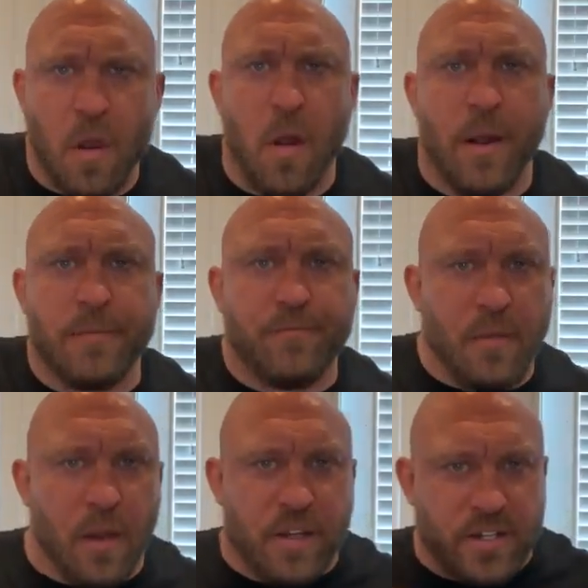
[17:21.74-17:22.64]
All right.
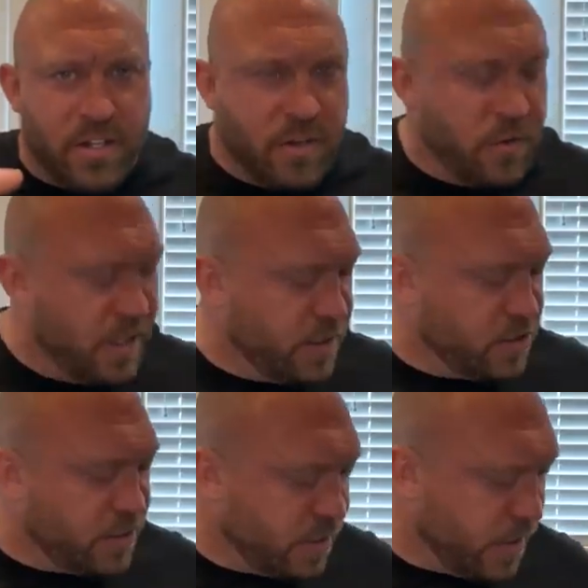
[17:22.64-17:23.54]
Well, you can see your little
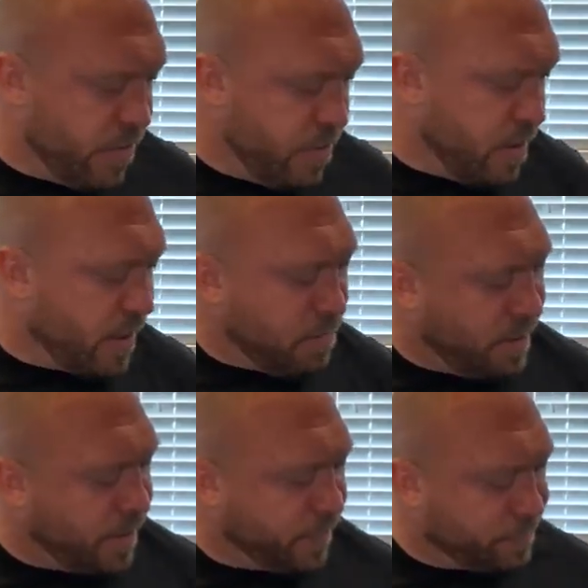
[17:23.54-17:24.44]
ears. Come
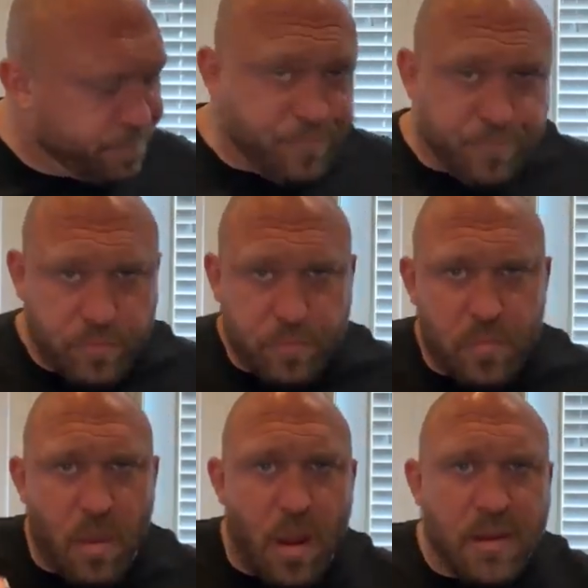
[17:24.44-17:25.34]
here.
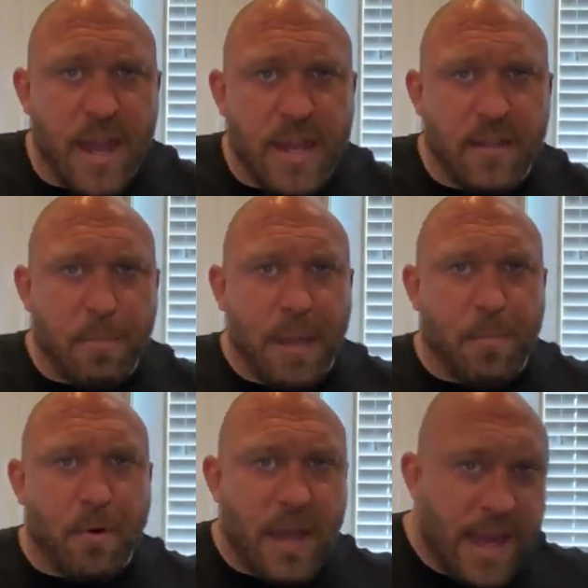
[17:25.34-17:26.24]
Say hi to the
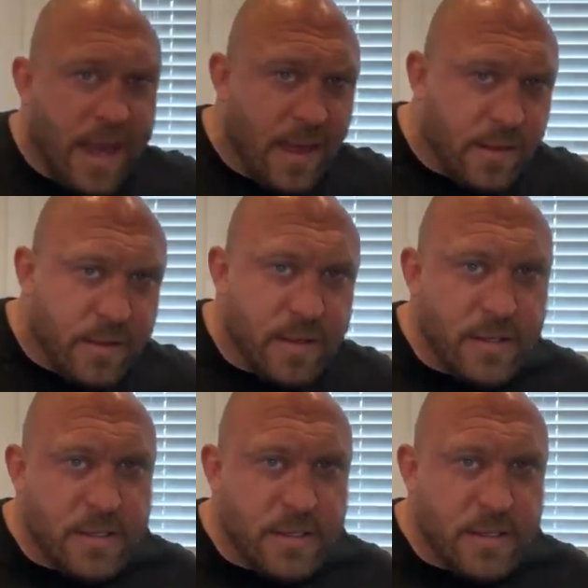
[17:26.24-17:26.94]
people. Hey, guys.